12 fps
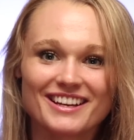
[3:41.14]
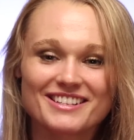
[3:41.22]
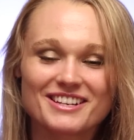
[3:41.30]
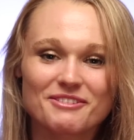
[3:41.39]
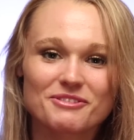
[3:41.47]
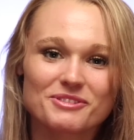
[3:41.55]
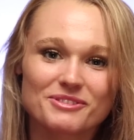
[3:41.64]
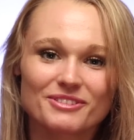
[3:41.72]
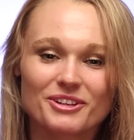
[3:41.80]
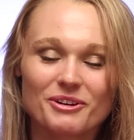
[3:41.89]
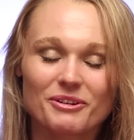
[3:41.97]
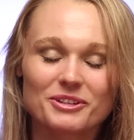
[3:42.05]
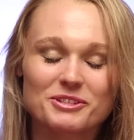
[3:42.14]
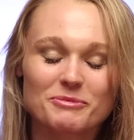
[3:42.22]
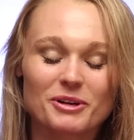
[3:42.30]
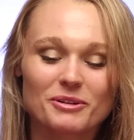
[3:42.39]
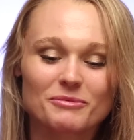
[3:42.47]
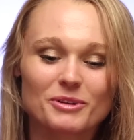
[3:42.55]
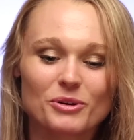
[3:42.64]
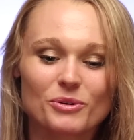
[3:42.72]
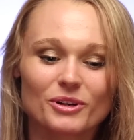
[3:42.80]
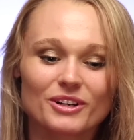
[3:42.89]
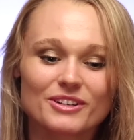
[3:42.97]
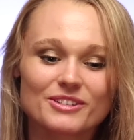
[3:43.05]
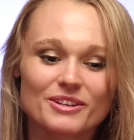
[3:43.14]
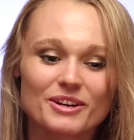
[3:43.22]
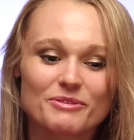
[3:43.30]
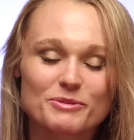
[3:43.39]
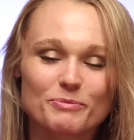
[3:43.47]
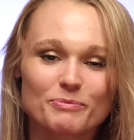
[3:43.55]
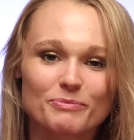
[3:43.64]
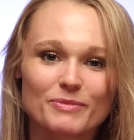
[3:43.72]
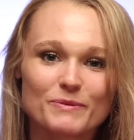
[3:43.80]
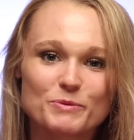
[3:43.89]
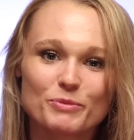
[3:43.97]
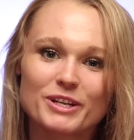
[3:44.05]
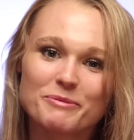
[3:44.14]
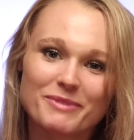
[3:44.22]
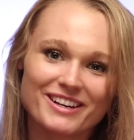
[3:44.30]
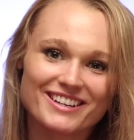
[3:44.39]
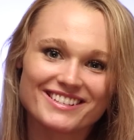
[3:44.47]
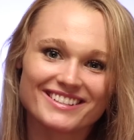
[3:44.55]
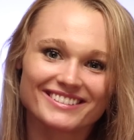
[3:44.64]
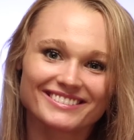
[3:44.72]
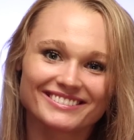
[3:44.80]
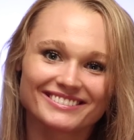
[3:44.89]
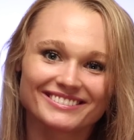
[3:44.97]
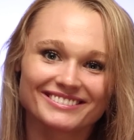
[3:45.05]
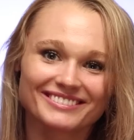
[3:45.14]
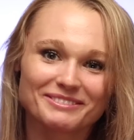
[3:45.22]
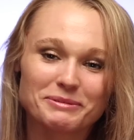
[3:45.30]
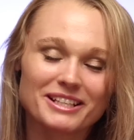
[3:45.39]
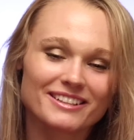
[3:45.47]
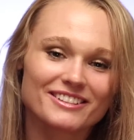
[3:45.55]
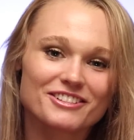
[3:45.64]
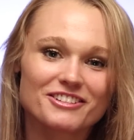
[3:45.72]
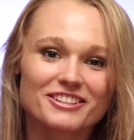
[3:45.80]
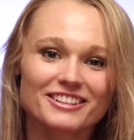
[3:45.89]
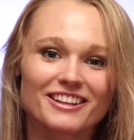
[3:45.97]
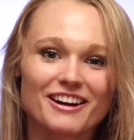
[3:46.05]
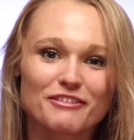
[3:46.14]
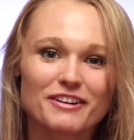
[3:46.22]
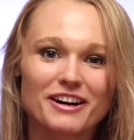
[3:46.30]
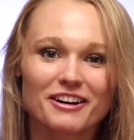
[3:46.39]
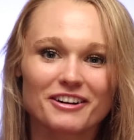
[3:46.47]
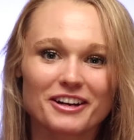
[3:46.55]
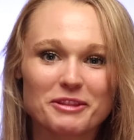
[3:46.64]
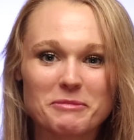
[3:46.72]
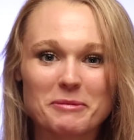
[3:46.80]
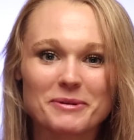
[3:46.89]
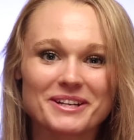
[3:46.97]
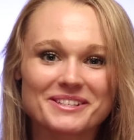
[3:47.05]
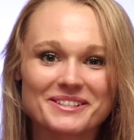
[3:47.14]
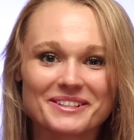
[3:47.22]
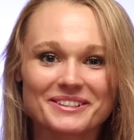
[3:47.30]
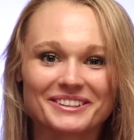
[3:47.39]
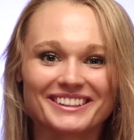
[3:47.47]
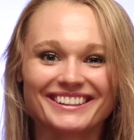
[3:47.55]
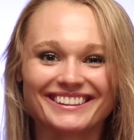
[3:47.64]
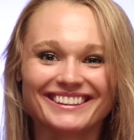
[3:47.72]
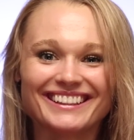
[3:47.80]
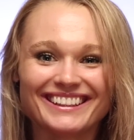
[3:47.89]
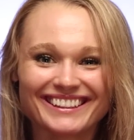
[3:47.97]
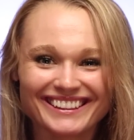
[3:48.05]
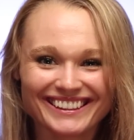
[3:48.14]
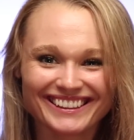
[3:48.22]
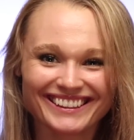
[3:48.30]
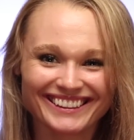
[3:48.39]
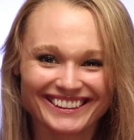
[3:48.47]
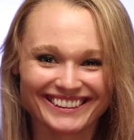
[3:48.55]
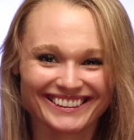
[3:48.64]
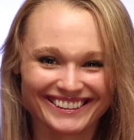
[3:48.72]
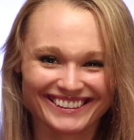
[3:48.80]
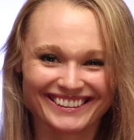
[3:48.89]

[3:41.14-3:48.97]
as I was going to my corner, so it was pretty embarrassing. But it sure did light a fire underneath my butt, so.